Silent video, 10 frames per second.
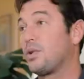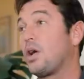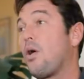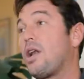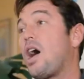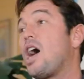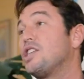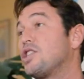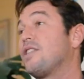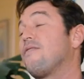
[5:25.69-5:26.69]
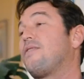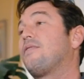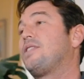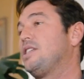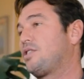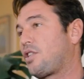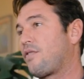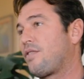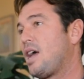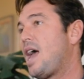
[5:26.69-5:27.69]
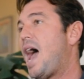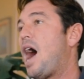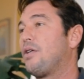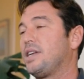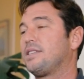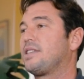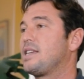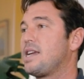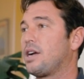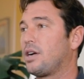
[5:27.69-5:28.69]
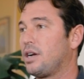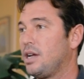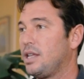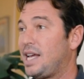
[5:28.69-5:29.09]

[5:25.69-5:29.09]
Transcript: We go on 150 surf outings a year.